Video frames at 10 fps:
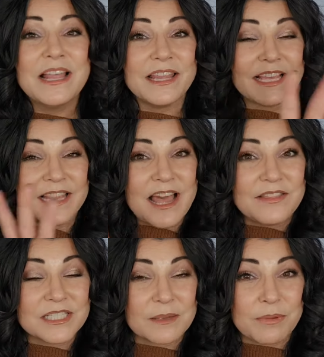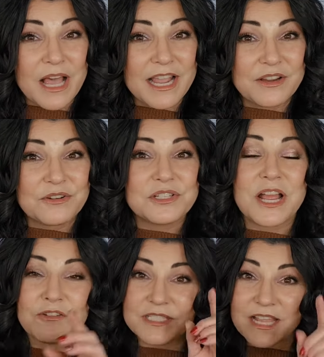like a lot of the suppliers
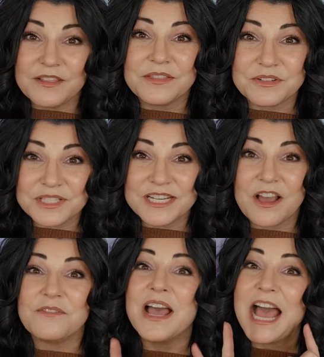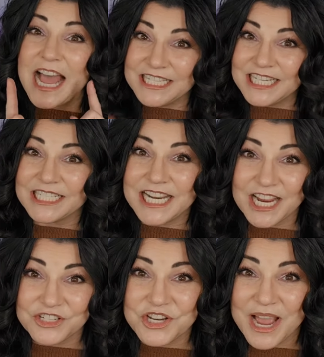are selling their stuff on
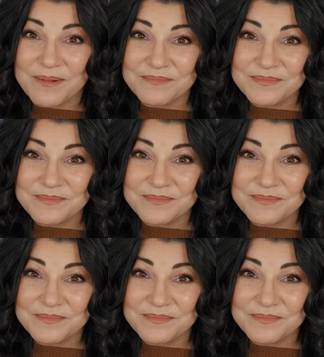TikTok Shop.